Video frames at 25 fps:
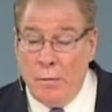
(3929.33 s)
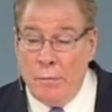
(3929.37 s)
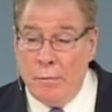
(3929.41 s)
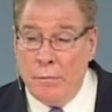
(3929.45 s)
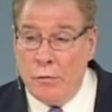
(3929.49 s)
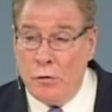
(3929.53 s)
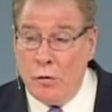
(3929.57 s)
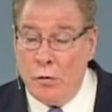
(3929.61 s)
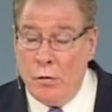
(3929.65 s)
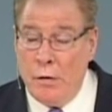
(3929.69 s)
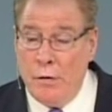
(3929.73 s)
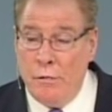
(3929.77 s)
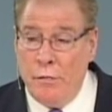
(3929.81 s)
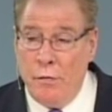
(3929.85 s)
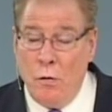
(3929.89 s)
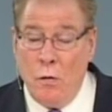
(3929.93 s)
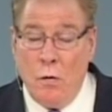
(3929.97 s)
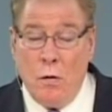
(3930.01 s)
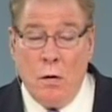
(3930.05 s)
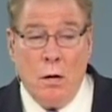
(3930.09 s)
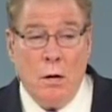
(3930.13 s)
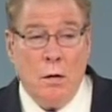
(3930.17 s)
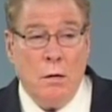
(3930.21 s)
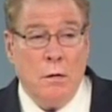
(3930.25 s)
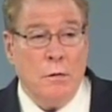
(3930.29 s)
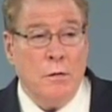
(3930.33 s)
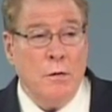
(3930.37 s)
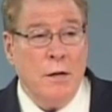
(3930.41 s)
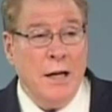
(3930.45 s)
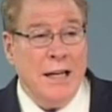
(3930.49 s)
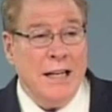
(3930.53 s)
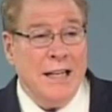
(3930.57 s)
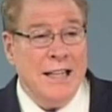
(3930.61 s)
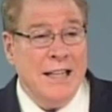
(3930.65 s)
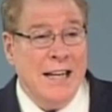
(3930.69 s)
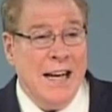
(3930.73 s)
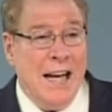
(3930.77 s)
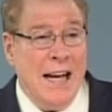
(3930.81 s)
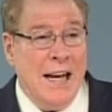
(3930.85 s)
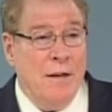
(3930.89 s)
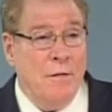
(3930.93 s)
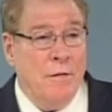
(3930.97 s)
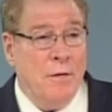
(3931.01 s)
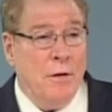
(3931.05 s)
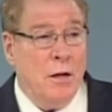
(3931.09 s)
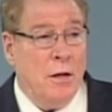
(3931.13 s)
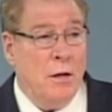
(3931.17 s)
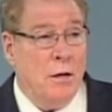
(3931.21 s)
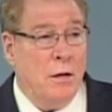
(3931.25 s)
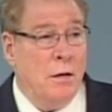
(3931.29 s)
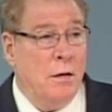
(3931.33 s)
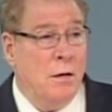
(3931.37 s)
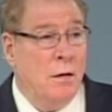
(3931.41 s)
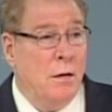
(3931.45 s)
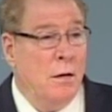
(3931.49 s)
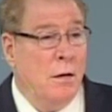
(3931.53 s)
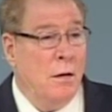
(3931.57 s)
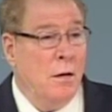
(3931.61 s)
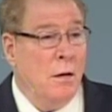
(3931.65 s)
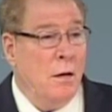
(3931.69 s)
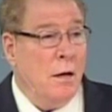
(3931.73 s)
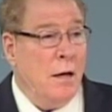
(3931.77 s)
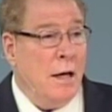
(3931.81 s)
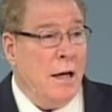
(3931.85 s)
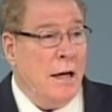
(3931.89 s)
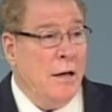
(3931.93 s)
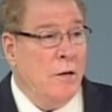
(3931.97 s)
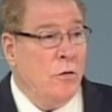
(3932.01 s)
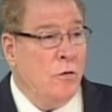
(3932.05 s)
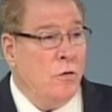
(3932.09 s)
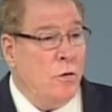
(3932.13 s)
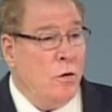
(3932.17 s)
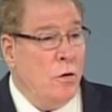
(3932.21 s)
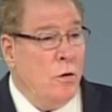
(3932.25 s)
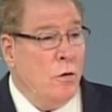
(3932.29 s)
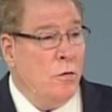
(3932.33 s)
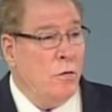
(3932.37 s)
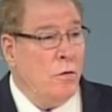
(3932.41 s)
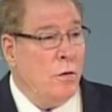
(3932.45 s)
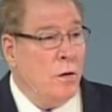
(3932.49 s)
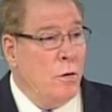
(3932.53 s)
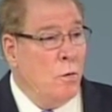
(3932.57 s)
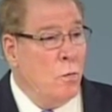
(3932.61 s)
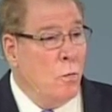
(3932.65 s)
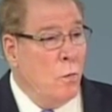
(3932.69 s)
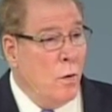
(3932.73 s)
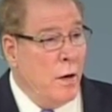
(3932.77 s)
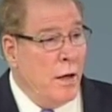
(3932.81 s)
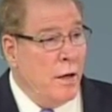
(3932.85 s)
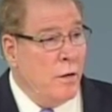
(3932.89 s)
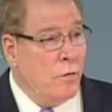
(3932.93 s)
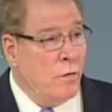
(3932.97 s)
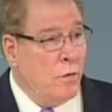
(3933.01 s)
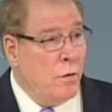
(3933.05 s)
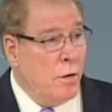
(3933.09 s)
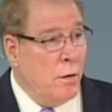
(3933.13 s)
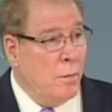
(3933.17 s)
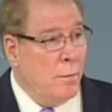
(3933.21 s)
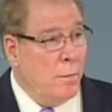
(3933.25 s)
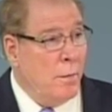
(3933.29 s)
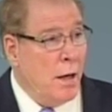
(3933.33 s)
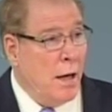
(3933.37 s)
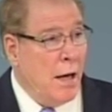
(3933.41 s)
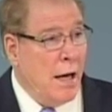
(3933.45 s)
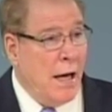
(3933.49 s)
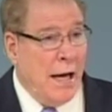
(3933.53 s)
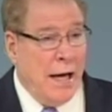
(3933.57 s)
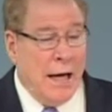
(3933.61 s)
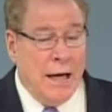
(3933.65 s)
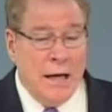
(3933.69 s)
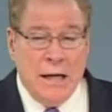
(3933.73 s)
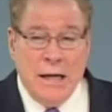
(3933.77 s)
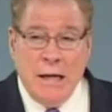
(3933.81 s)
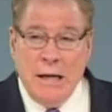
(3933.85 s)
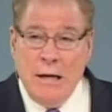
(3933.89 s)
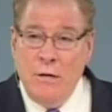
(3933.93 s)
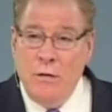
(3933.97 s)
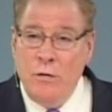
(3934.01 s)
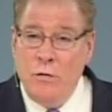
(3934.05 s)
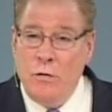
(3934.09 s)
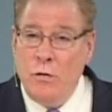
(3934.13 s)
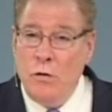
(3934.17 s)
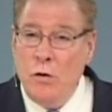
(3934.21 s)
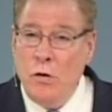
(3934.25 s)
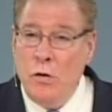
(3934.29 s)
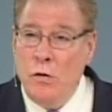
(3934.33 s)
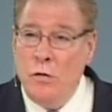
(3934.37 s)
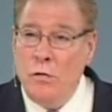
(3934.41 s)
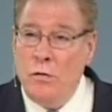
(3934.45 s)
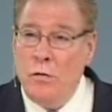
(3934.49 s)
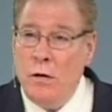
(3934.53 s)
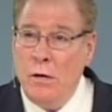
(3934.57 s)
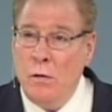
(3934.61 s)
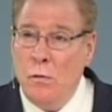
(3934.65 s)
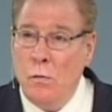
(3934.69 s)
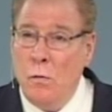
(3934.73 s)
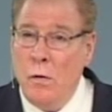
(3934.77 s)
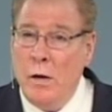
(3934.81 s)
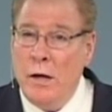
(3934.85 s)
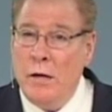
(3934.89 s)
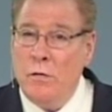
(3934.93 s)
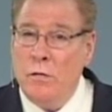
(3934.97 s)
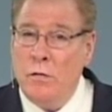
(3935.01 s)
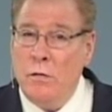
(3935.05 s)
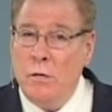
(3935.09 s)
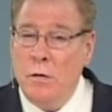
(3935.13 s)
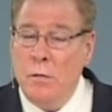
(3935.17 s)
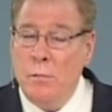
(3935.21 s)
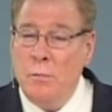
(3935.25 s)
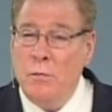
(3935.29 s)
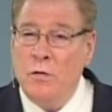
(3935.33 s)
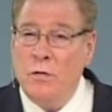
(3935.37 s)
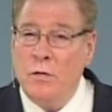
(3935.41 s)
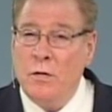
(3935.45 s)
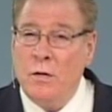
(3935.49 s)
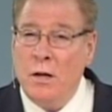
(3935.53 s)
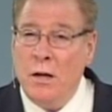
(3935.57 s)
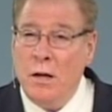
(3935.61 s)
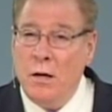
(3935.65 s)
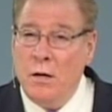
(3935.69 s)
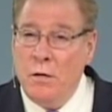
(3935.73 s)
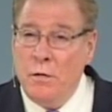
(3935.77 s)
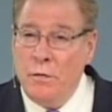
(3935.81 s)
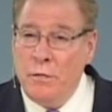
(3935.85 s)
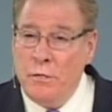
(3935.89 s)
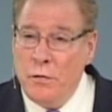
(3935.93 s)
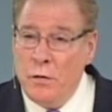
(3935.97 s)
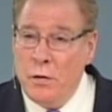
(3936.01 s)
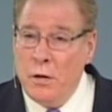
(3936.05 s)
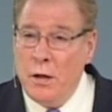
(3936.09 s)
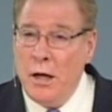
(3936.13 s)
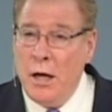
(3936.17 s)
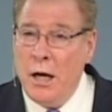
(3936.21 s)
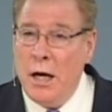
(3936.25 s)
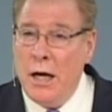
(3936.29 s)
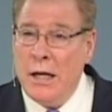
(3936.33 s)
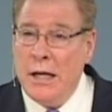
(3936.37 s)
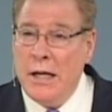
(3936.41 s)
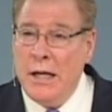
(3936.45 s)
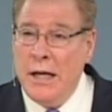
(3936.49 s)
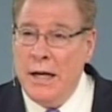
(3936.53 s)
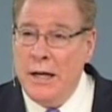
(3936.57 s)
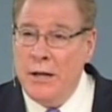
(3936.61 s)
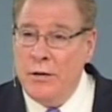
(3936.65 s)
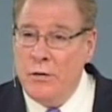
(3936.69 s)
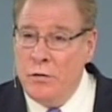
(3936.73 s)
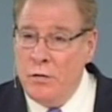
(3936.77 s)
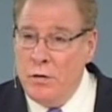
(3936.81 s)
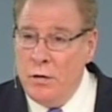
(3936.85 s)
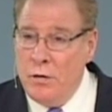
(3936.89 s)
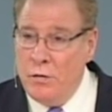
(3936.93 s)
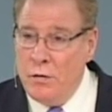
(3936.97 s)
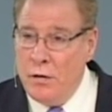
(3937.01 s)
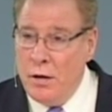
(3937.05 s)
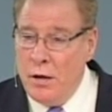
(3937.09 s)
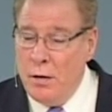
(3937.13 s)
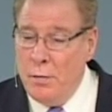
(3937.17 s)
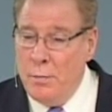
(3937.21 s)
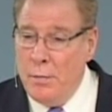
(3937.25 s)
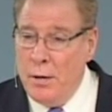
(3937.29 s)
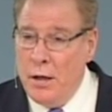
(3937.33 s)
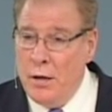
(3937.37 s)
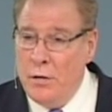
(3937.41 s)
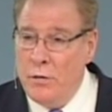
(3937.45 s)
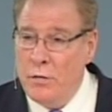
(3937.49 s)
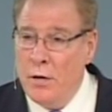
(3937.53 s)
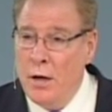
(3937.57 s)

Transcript: thirty-four, that David is using wisdom, and he's using wisdom skillfully against his enemies